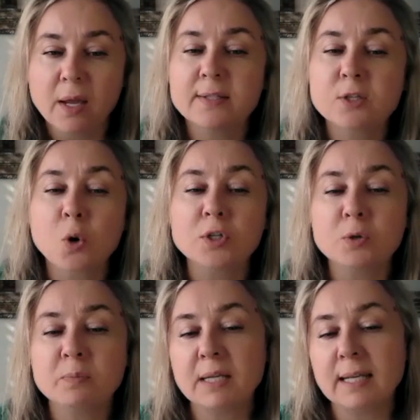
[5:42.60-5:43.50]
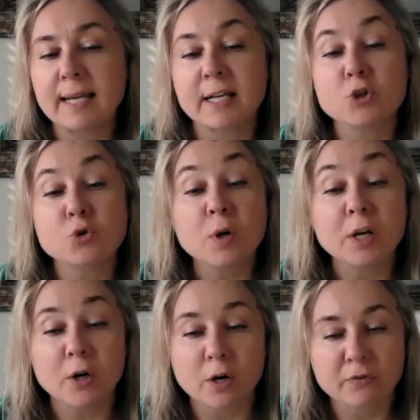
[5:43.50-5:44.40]
It's going to be like a
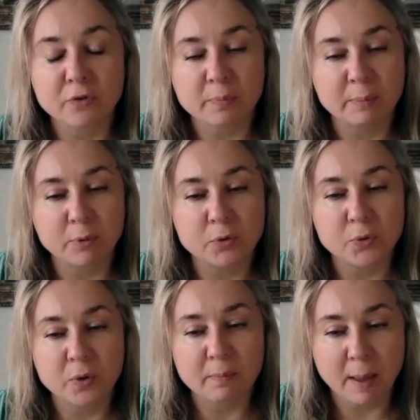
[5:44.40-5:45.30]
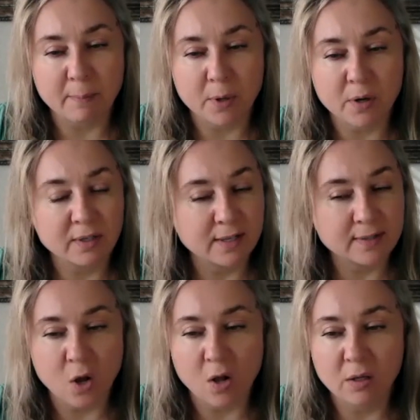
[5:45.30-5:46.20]
trigger for people to remember.
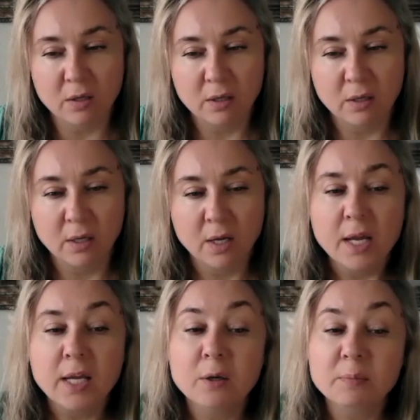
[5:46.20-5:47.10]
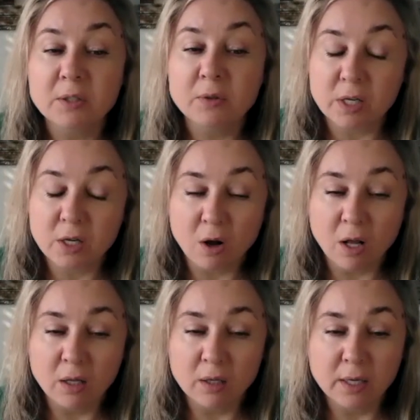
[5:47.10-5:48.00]
That's all. It could be the
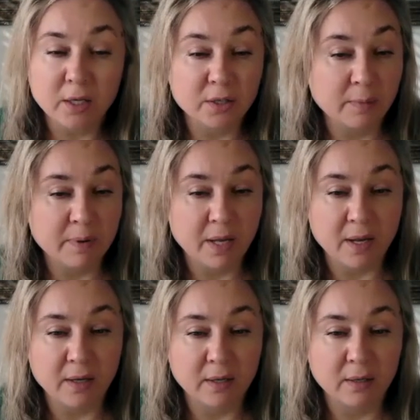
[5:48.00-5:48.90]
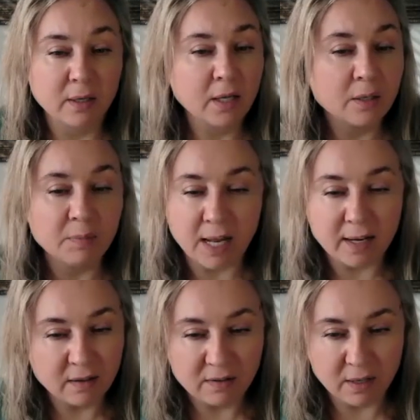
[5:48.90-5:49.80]
recall. It could have been
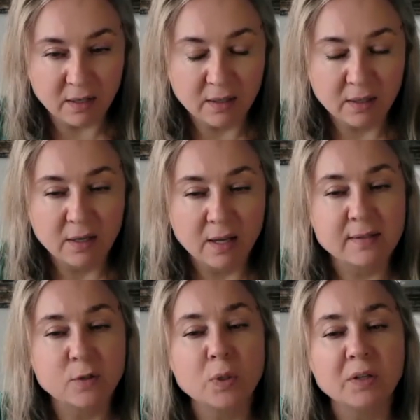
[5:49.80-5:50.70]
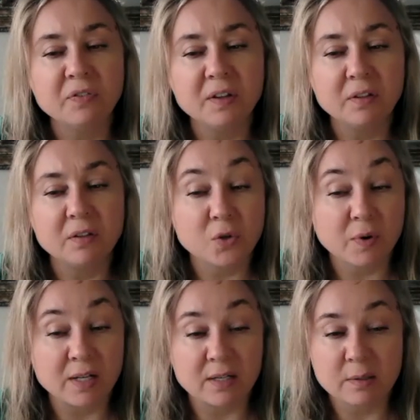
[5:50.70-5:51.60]
anything. As the 25th has
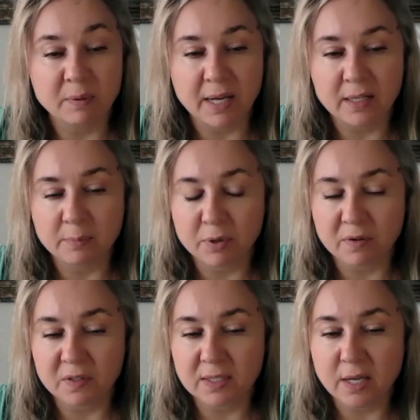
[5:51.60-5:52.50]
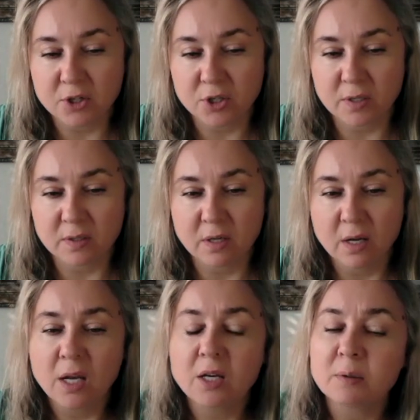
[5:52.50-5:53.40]
already explained in previous sessions,
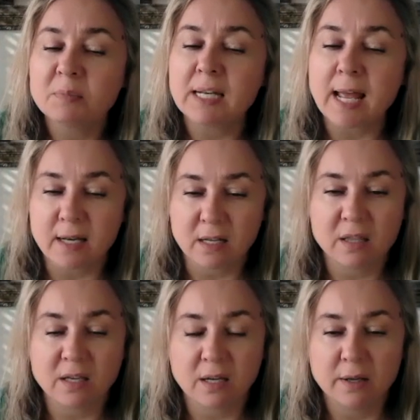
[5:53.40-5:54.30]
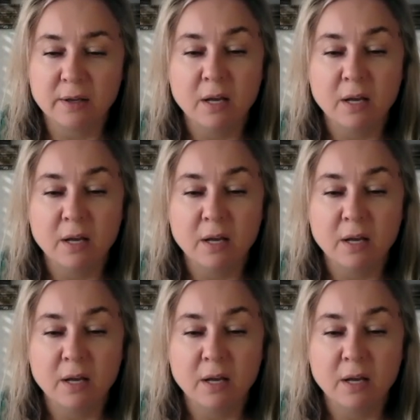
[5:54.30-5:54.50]
it could have been anything.